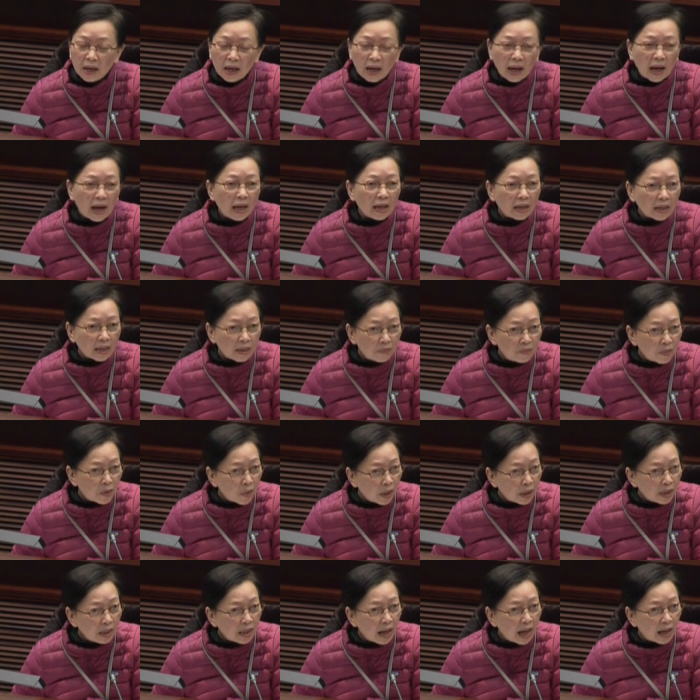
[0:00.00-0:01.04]
are
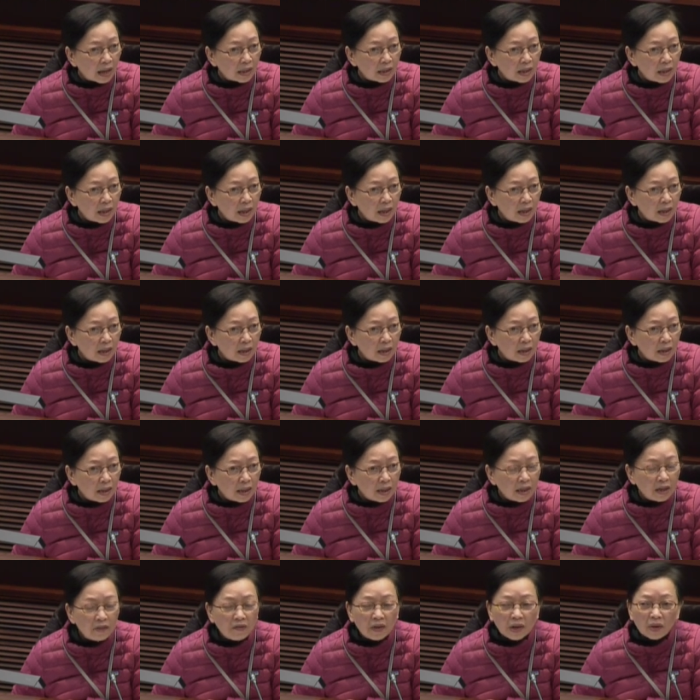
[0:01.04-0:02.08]
present in these
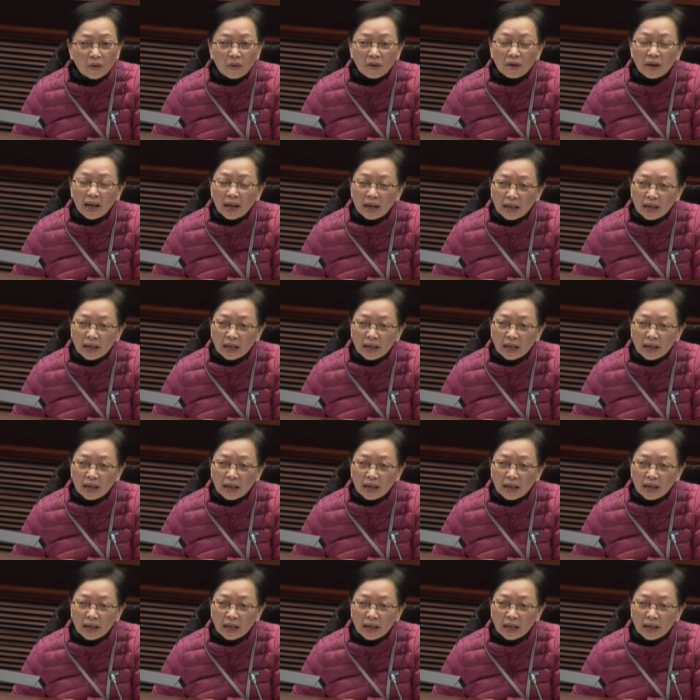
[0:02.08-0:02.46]
uh,